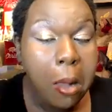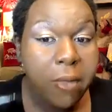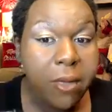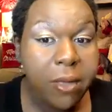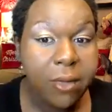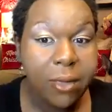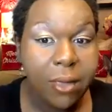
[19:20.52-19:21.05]

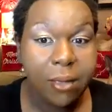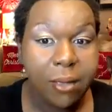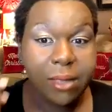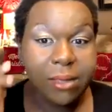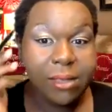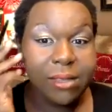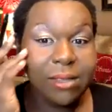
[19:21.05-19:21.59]
There you go,
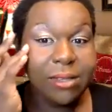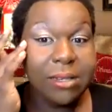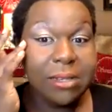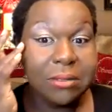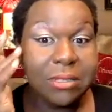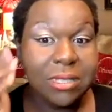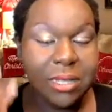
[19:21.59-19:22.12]
a
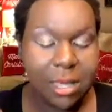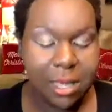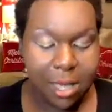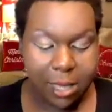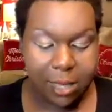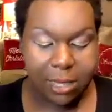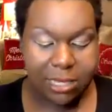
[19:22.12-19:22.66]
little
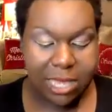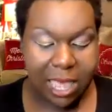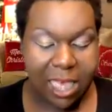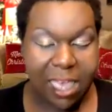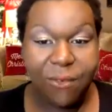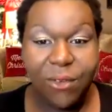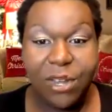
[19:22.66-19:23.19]
because I
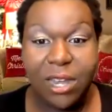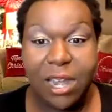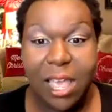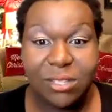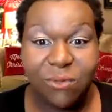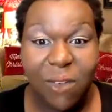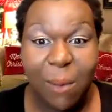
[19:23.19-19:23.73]
have hooded
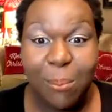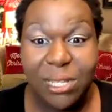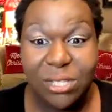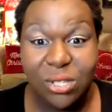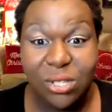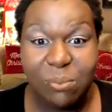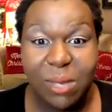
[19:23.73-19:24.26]
eyes. If I
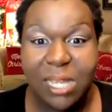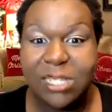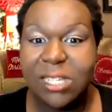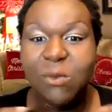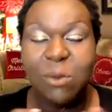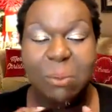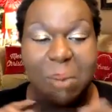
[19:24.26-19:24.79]
put too much,
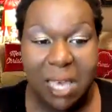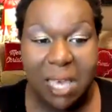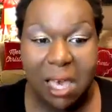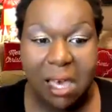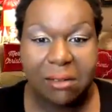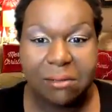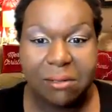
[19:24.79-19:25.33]
it will be
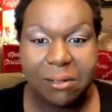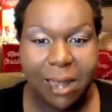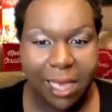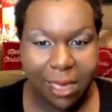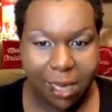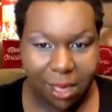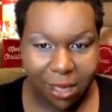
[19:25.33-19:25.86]
gone.
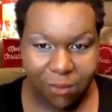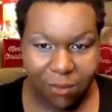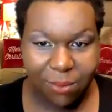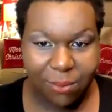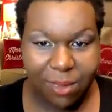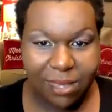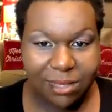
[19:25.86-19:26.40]
Like you
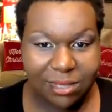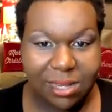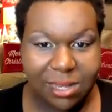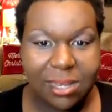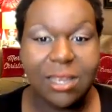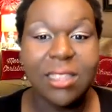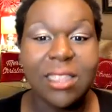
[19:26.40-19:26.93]
will be. See,
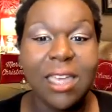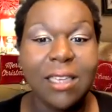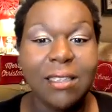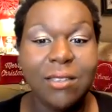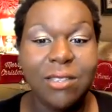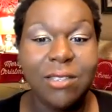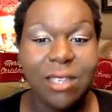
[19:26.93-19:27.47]
look at that.
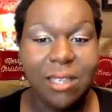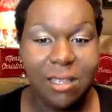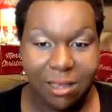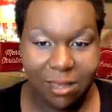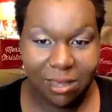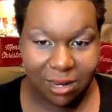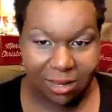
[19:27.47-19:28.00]
You see,
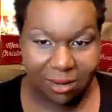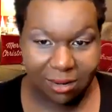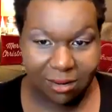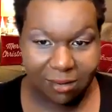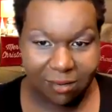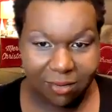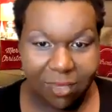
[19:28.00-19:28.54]
hooded,
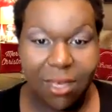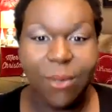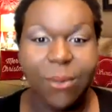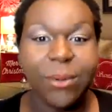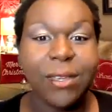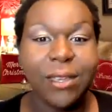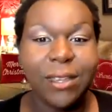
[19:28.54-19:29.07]

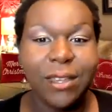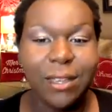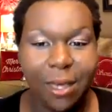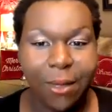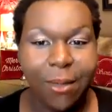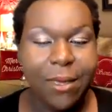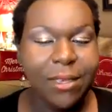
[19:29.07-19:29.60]
gone, hooded,
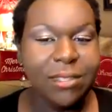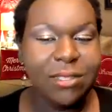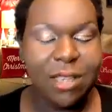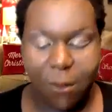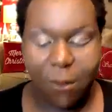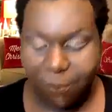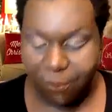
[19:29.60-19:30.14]
go.
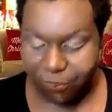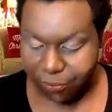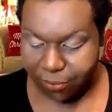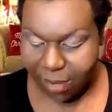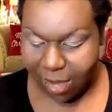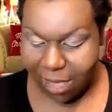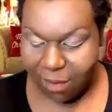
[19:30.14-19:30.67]
So
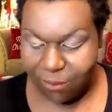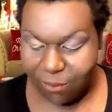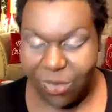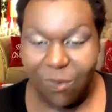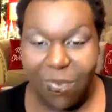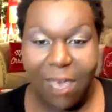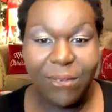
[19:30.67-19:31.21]
when
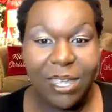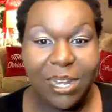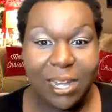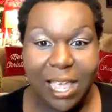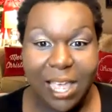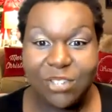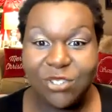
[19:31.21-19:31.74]
you have
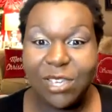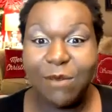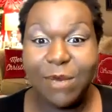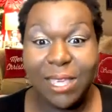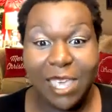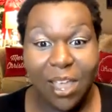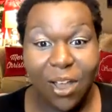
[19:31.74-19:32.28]
hooded eyes, you got to
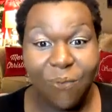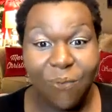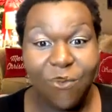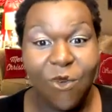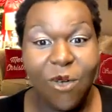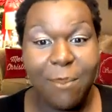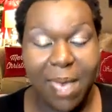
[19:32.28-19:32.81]
be
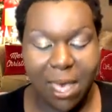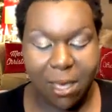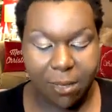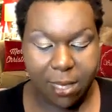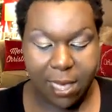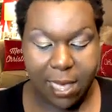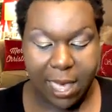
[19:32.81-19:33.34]
careful
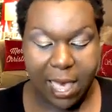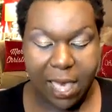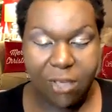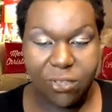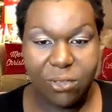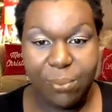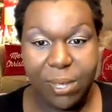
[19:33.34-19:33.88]
about how
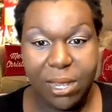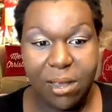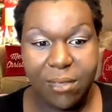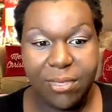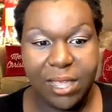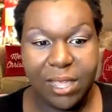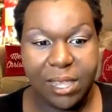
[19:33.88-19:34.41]
you put
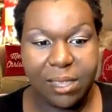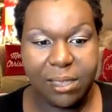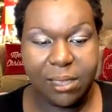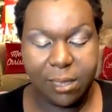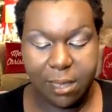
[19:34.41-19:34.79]
on the